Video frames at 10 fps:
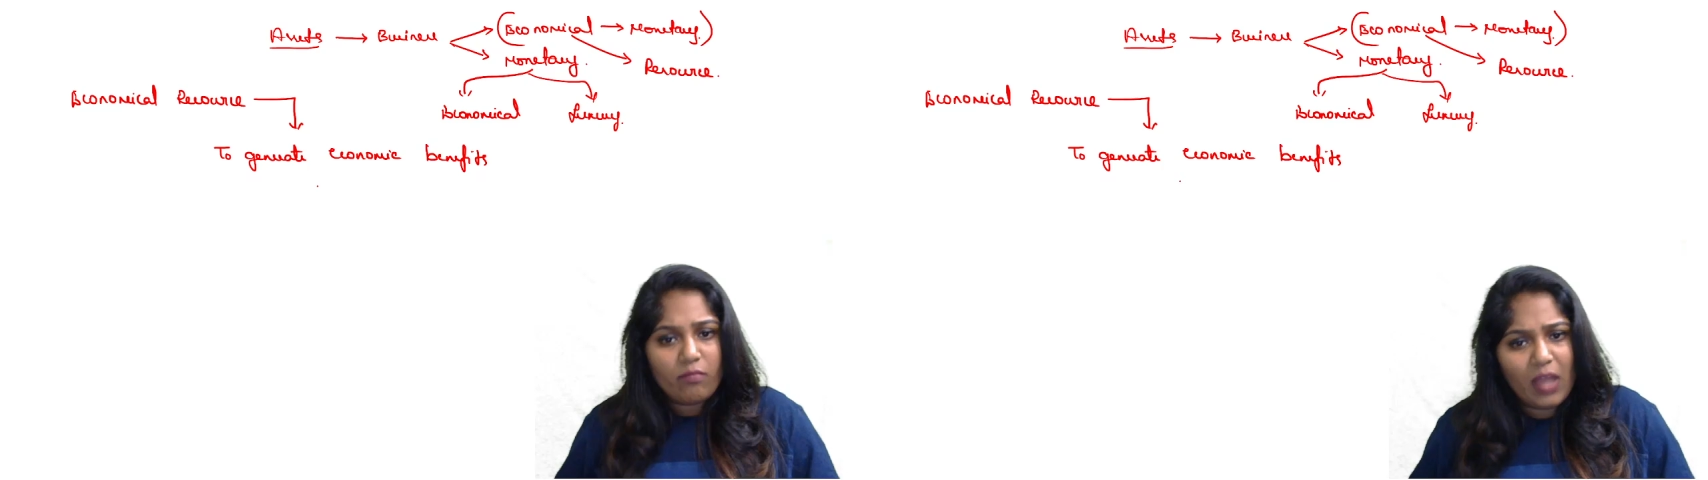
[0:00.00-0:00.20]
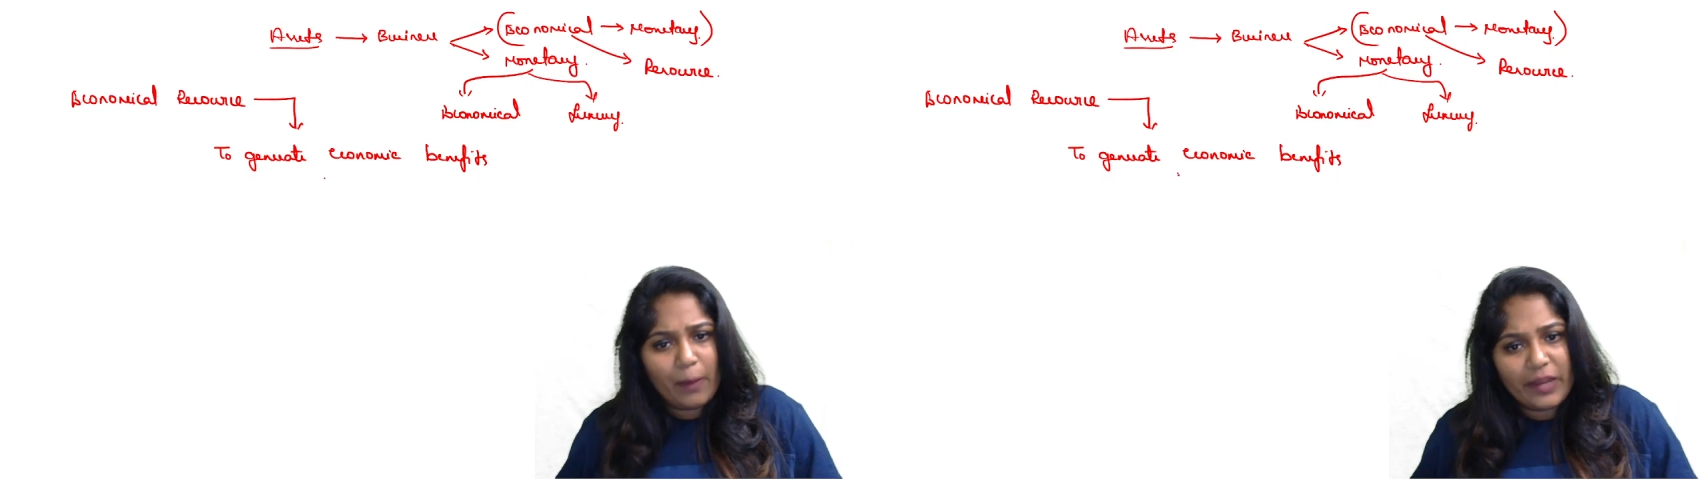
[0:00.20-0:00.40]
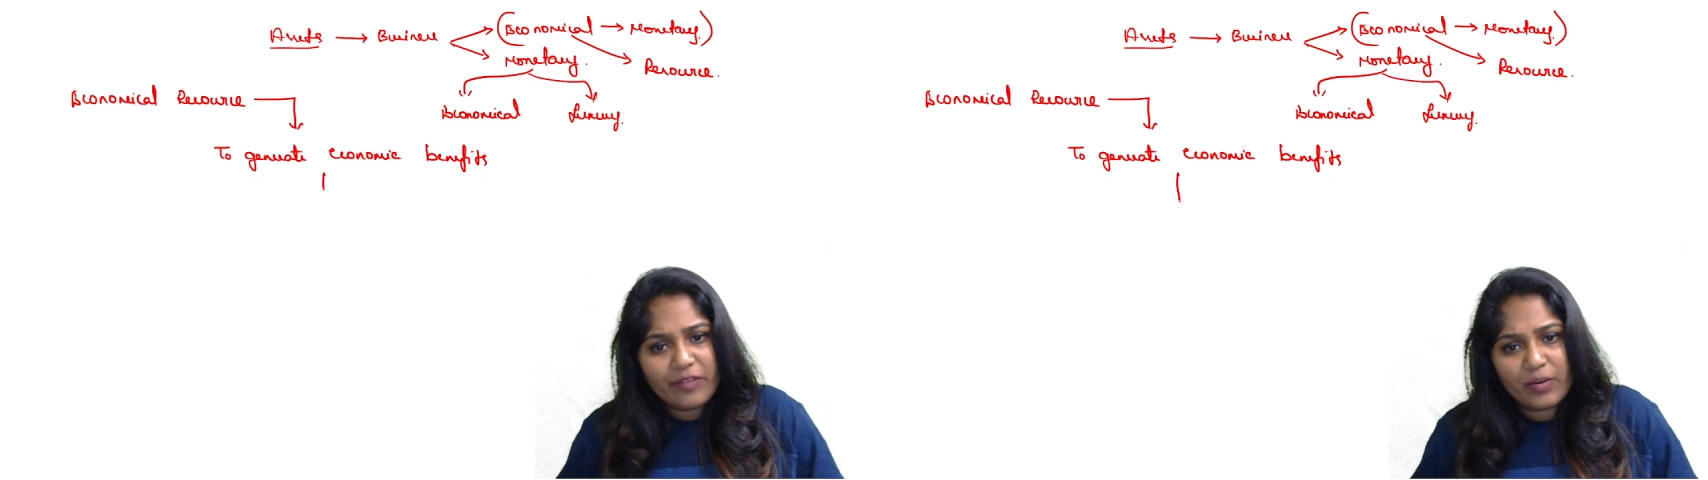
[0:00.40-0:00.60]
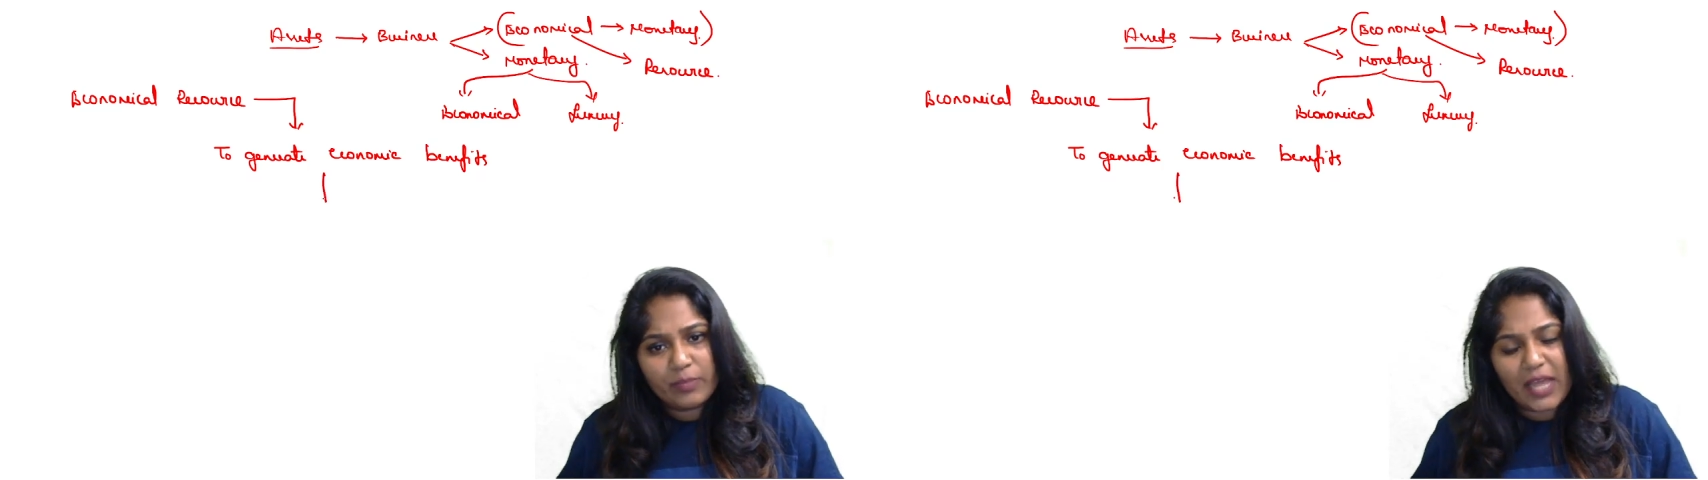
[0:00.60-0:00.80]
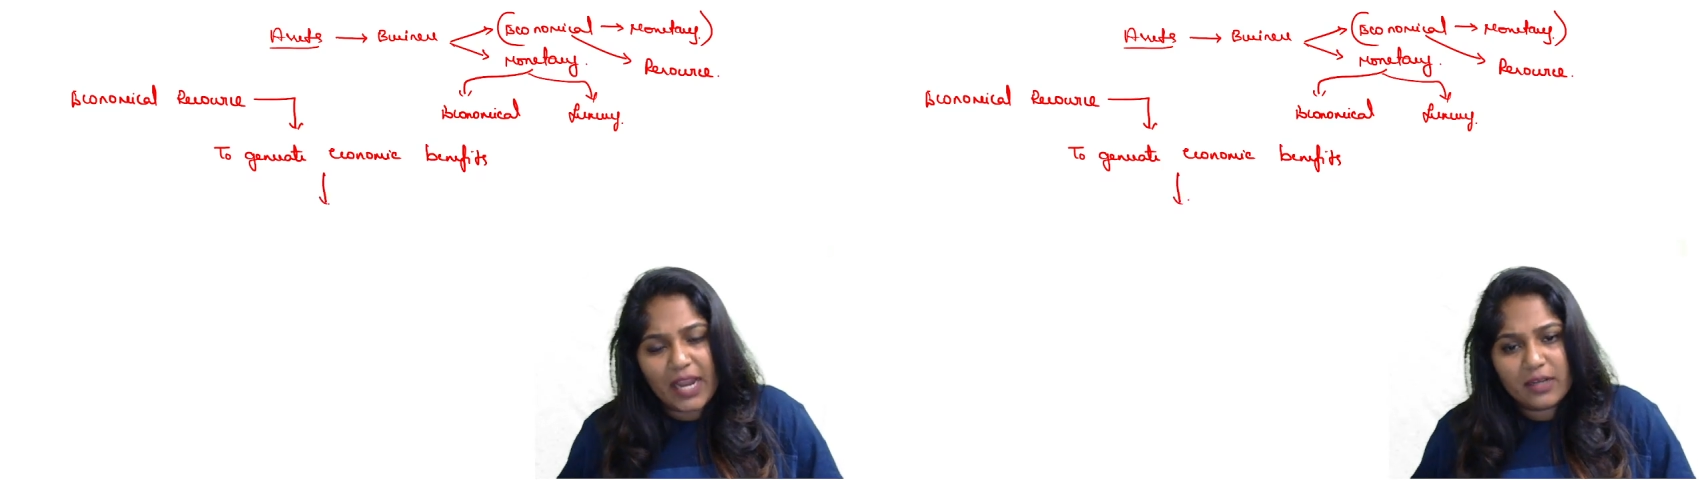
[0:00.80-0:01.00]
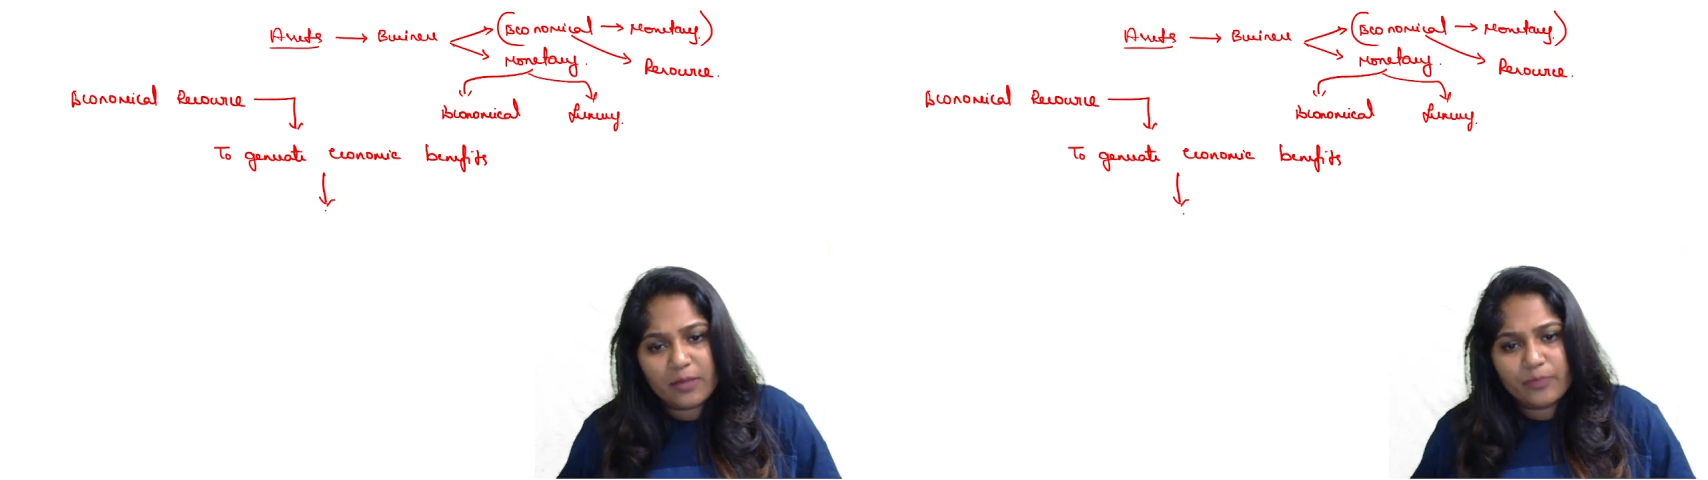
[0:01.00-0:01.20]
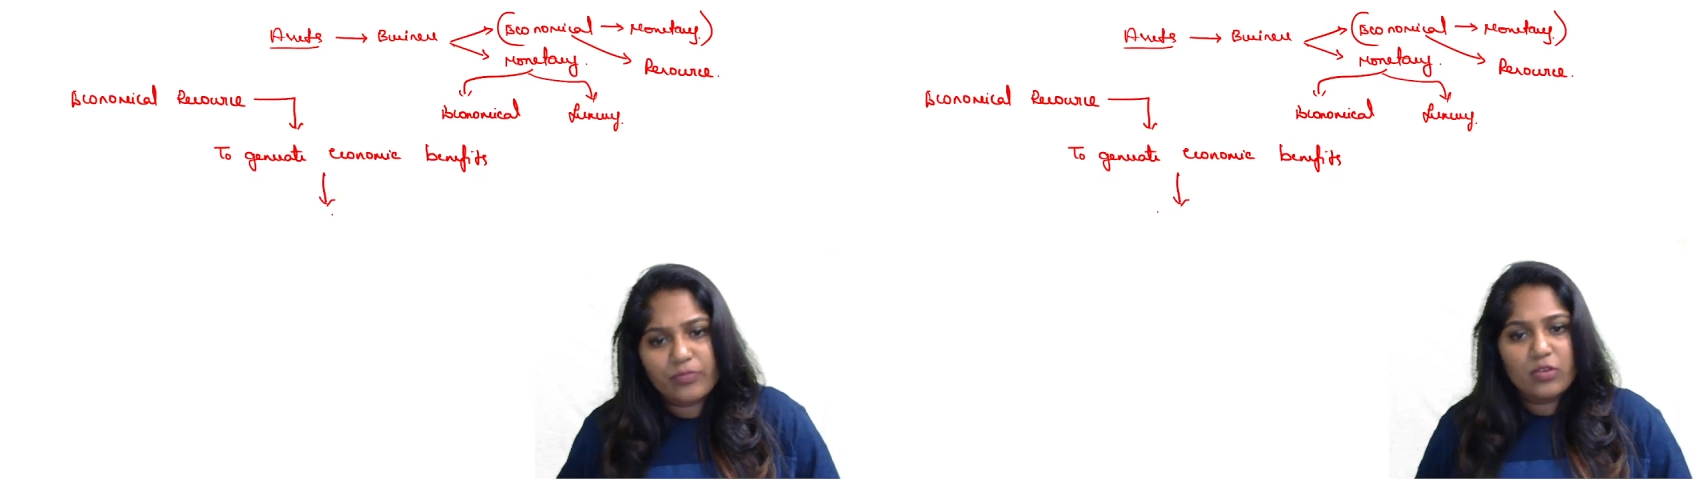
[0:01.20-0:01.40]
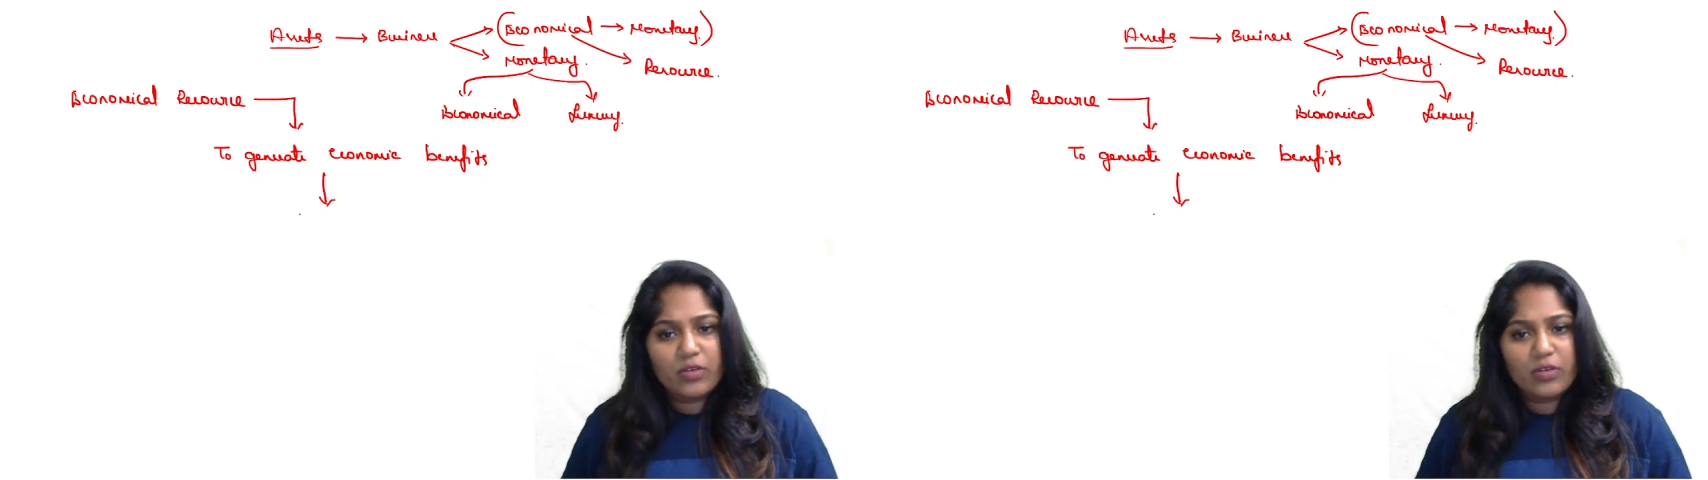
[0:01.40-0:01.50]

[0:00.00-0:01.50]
Apart from that, you